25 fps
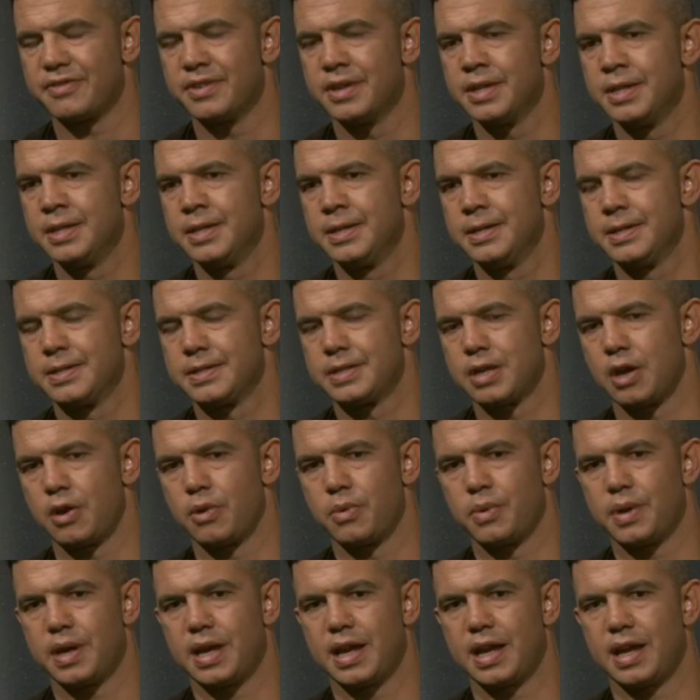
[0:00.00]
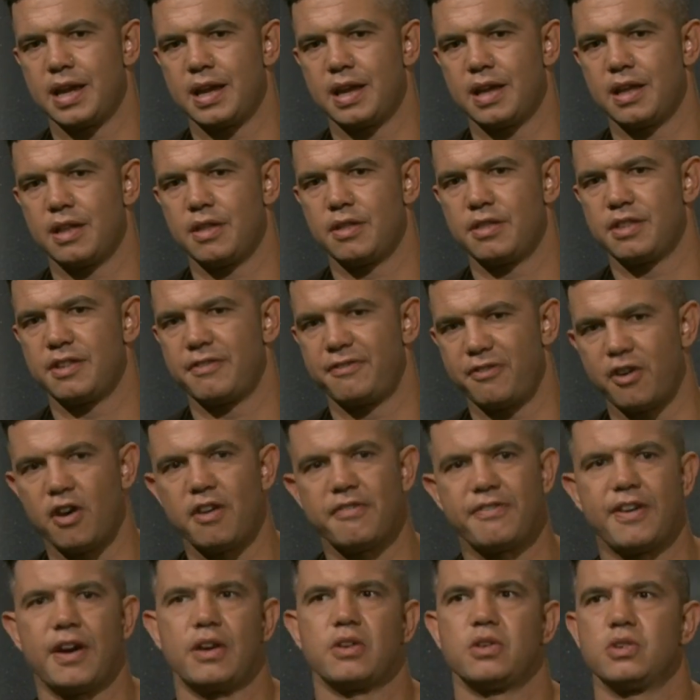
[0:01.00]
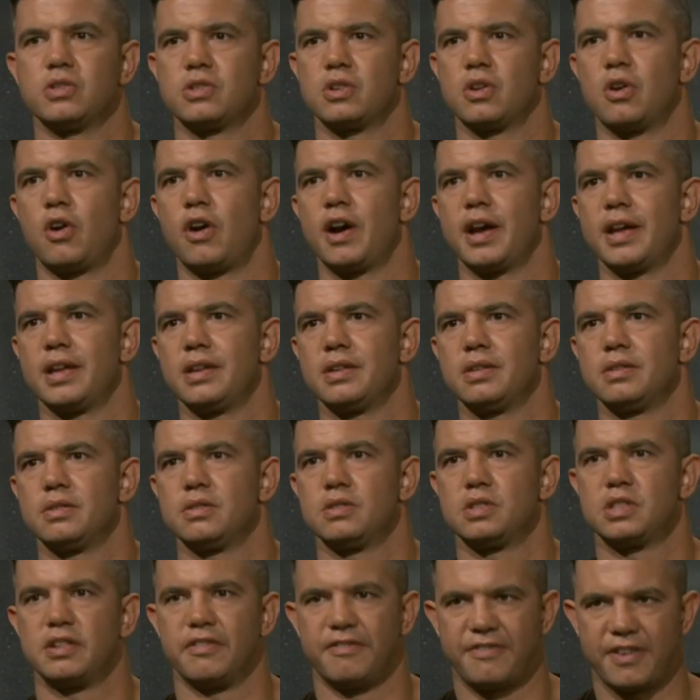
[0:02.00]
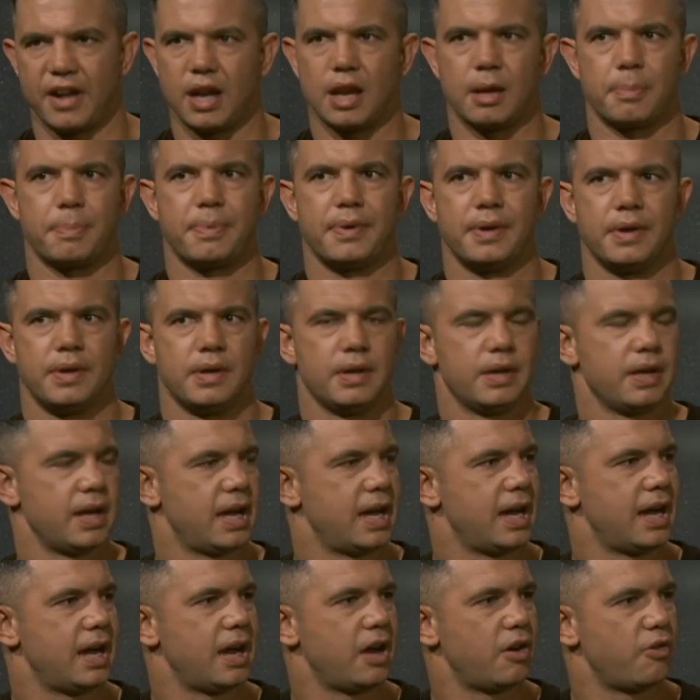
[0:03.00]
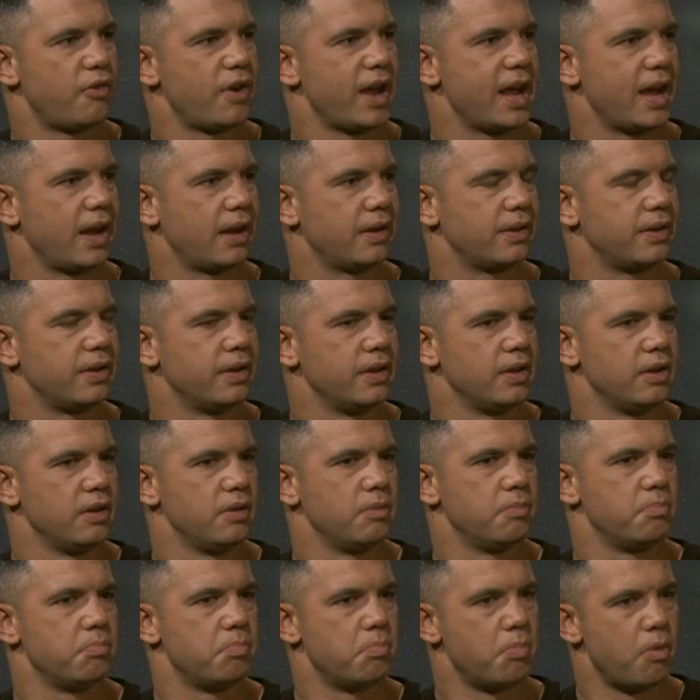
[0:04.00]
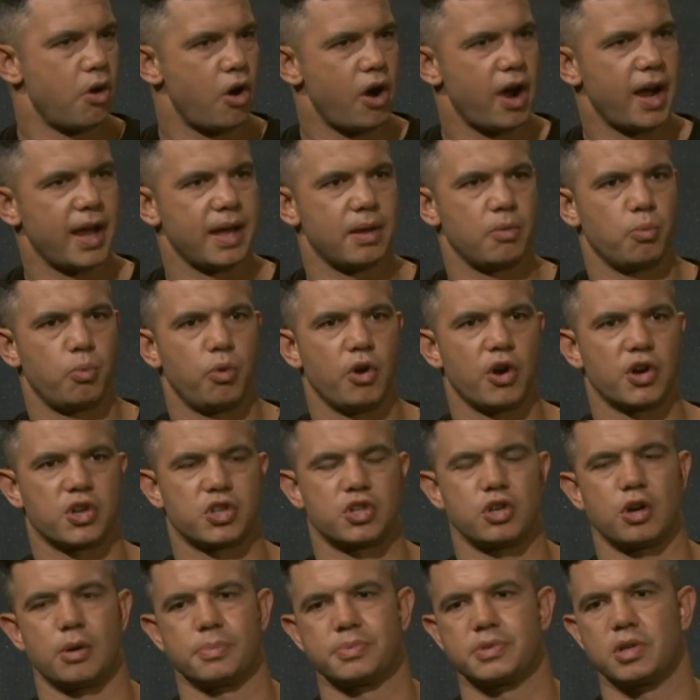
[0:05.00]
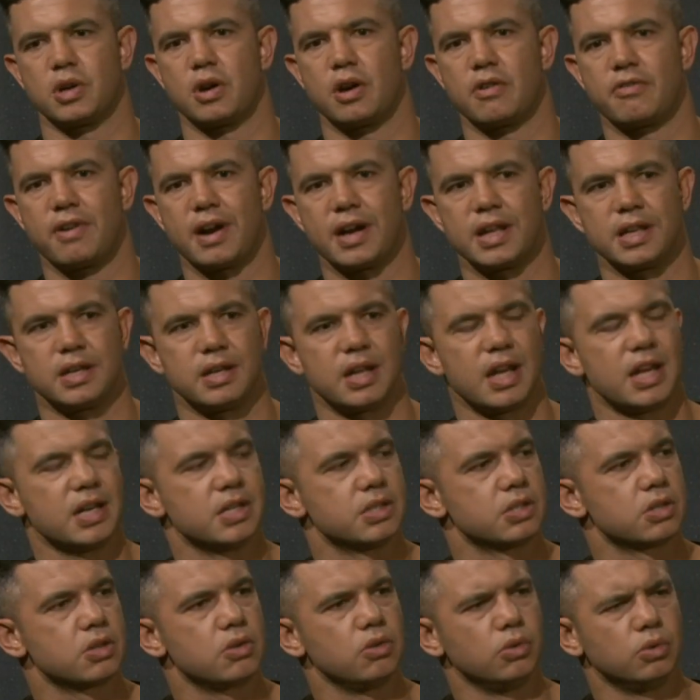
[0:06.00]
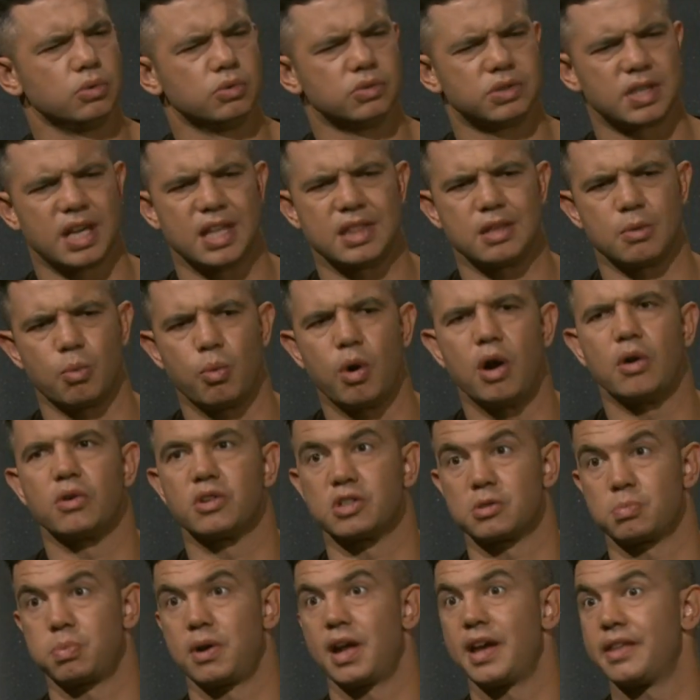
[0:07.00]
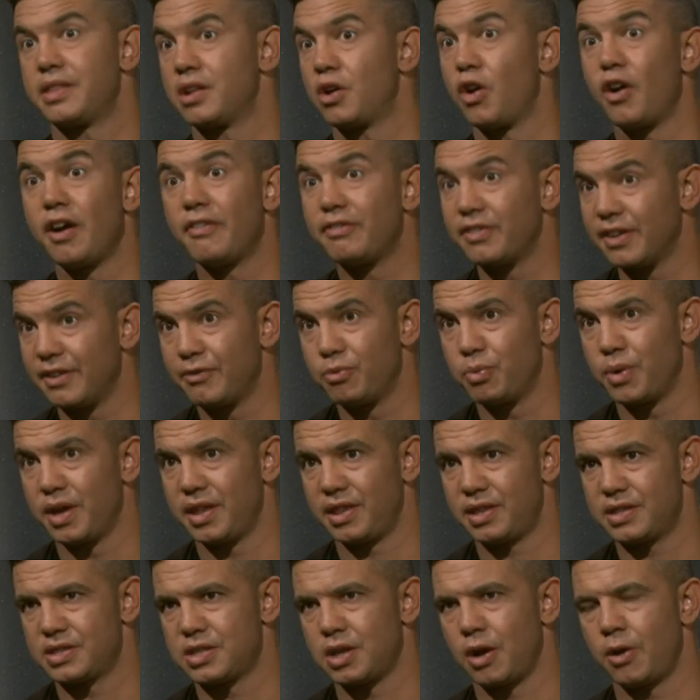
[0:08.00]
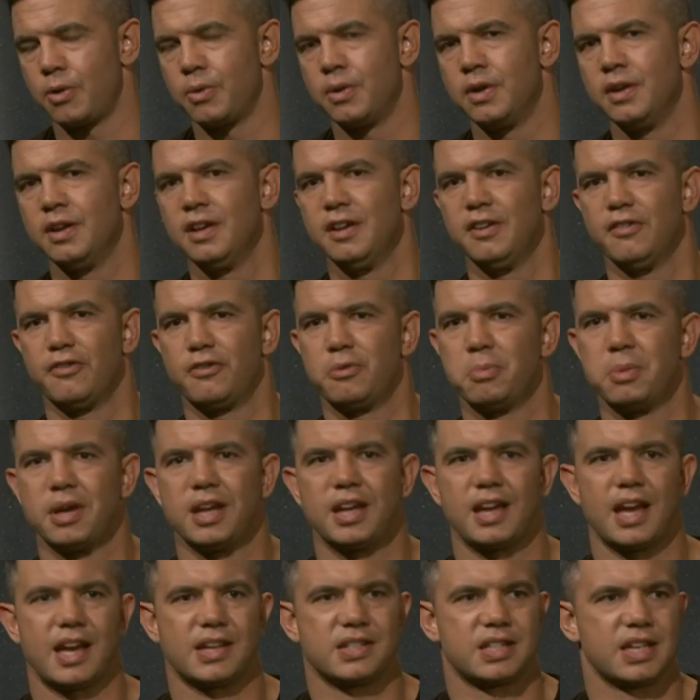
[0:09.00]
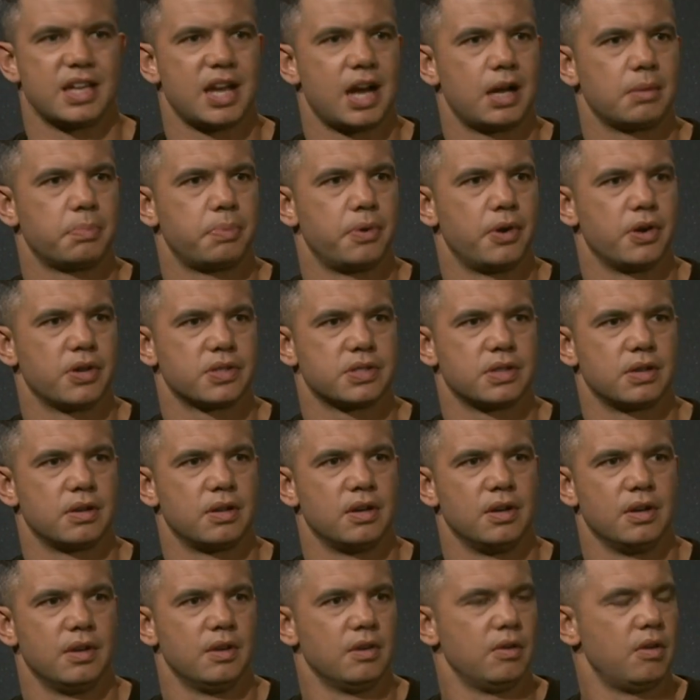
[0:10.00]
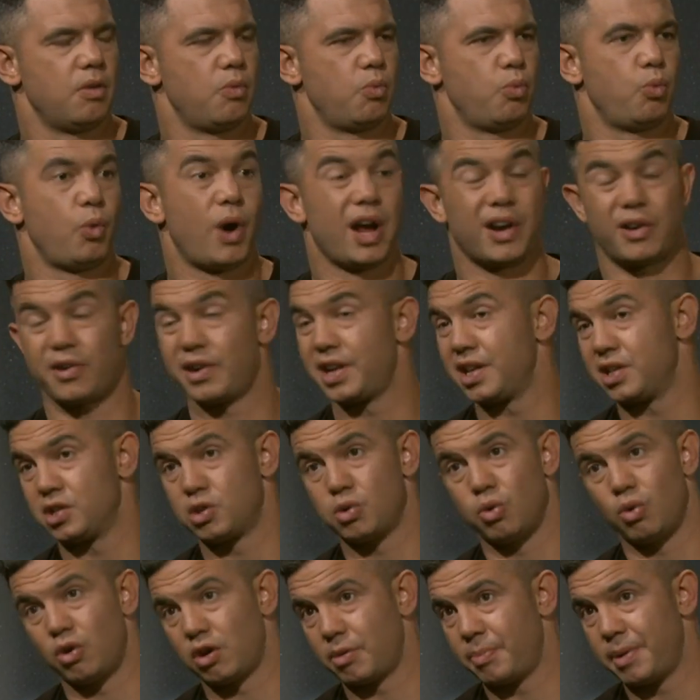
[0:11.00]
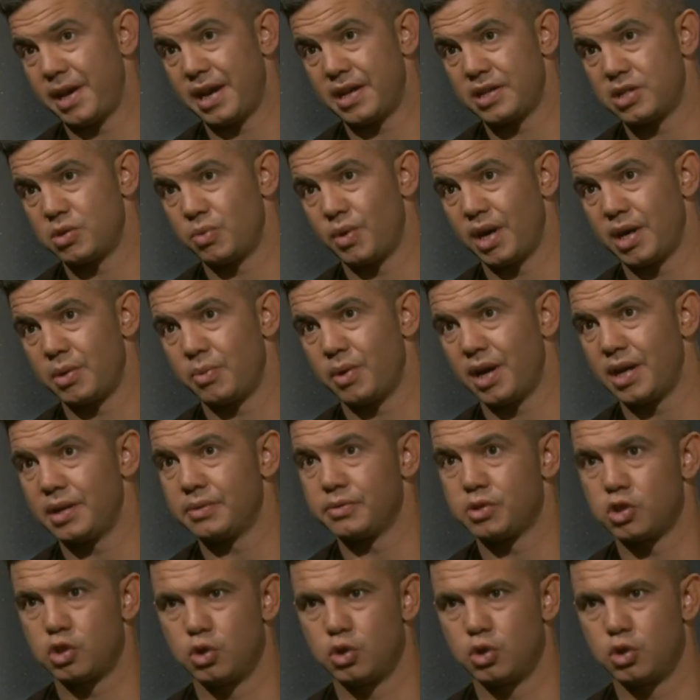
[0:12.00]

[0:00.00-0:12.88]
Mm. So the five values that I develop uh, around my workshops that I run in, in schools and the wellness plan that I've lived with. So for me, as a young person, one, I didn't talk about it to anyone.